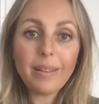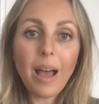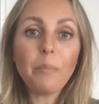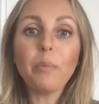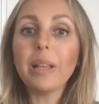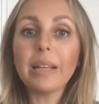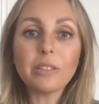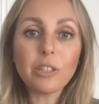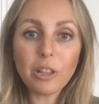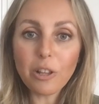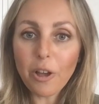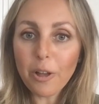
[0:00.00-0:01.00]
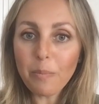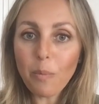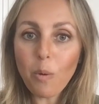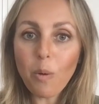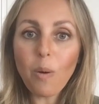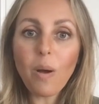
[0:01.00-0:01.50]
I'm willing to learn
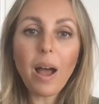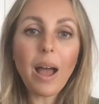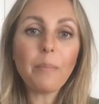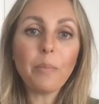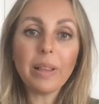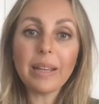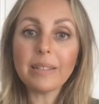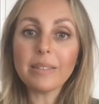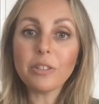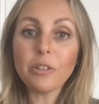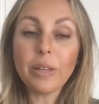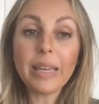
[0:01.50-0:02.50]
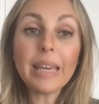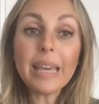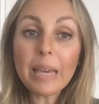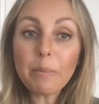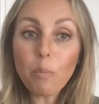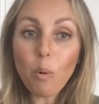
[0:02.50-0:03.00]
more. I'm willing to
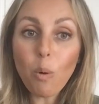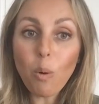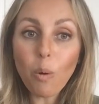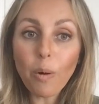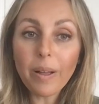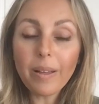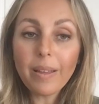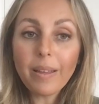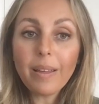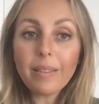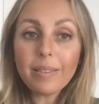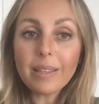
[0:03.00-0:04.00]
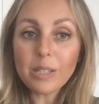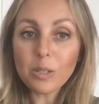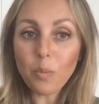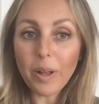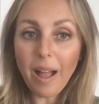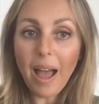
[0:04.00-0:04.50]
hear more. This
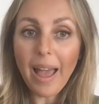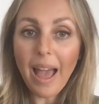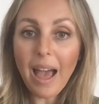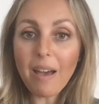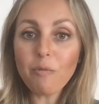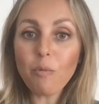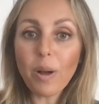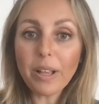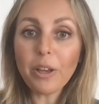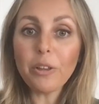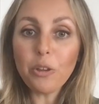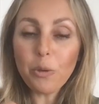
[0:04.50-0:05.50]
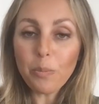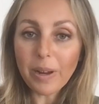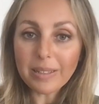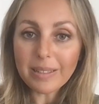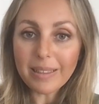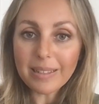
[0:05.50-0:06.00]
is what I have. What can you
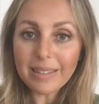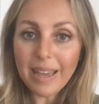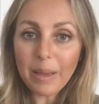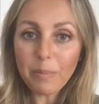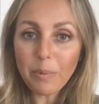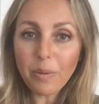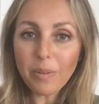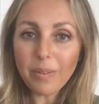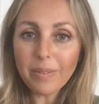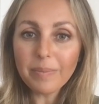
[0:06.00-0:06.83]
bring to the table?